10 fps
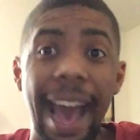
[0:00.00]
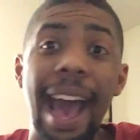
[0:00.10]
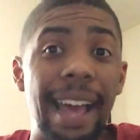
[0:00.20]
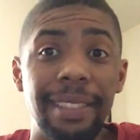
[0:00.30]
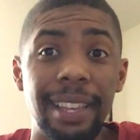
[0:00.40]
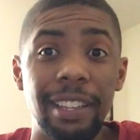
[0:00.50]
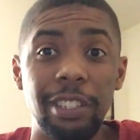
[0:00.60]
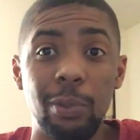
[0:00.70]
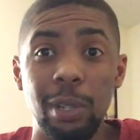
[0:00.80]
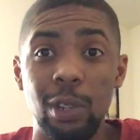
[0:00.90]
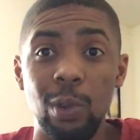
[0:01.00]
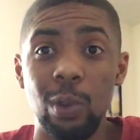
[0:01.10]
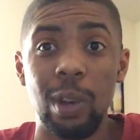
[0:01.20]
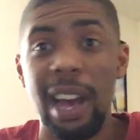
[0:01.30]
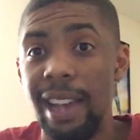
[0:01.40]
I think it's really
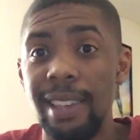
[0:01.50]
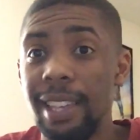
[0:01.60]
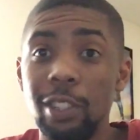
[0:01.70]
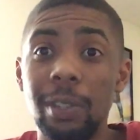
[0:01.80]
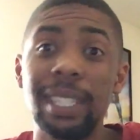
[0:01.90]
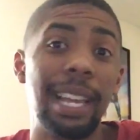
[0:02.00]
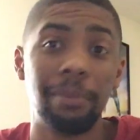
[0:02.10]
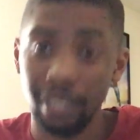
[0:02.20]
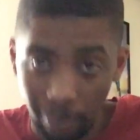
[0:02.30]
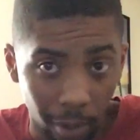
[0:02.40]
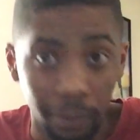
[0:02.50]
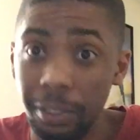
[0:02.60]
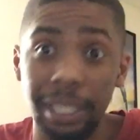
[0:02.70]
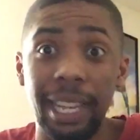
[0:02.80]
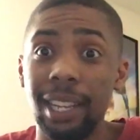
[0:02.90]
cool. Yes, you can say I'm sucking
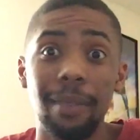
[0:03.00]
Marvel's dick,